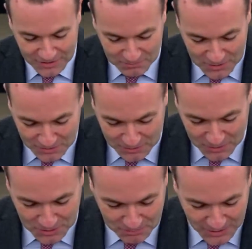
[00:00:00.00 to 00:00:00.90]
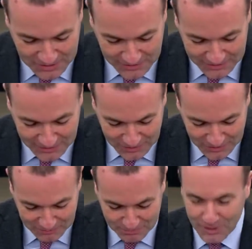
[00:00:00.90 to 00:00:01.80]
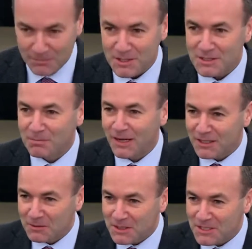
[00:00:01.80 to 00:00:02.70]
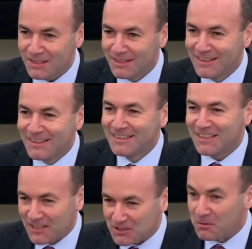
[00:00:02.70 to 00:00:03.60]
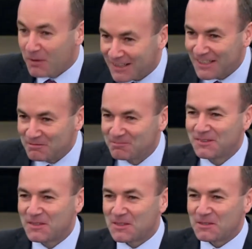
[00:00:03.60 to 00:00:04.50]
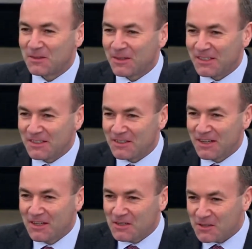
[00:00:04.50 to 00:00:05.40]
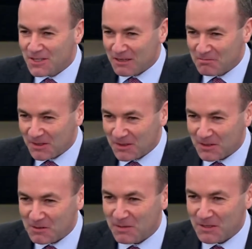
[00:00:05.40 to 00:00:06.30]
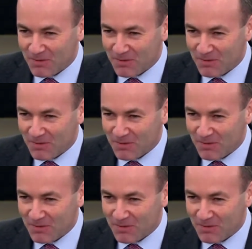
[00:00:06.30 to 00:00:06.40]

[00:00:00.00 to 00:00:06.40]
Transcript: Mr. Commission President, dear Prime Minister Plenković, dear Andrej, welcome, first of all, in your chamber in the European